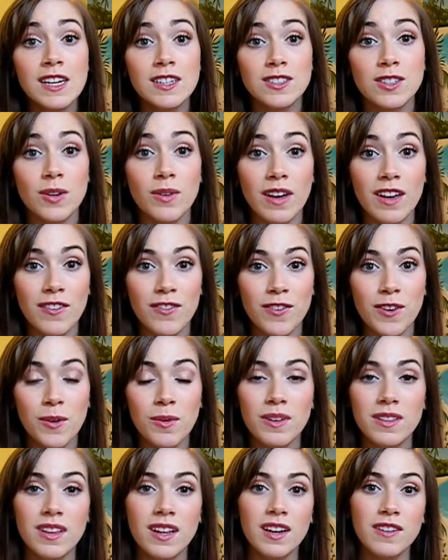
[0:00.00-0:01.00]
So if
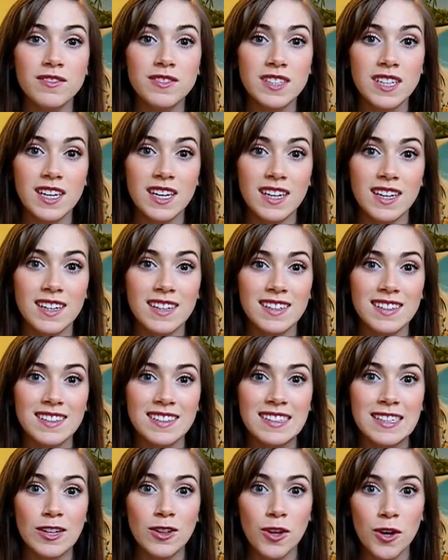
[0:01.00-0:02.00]
you would love to
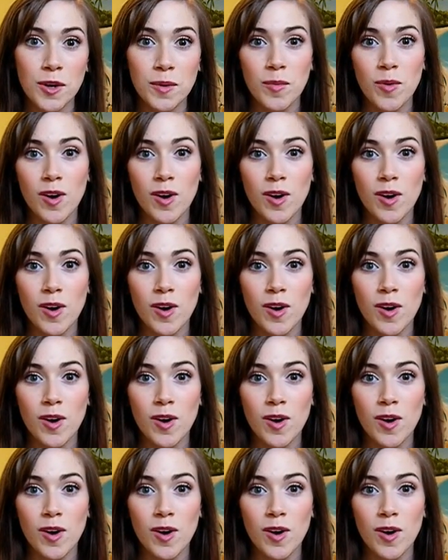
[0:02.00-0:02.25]
learn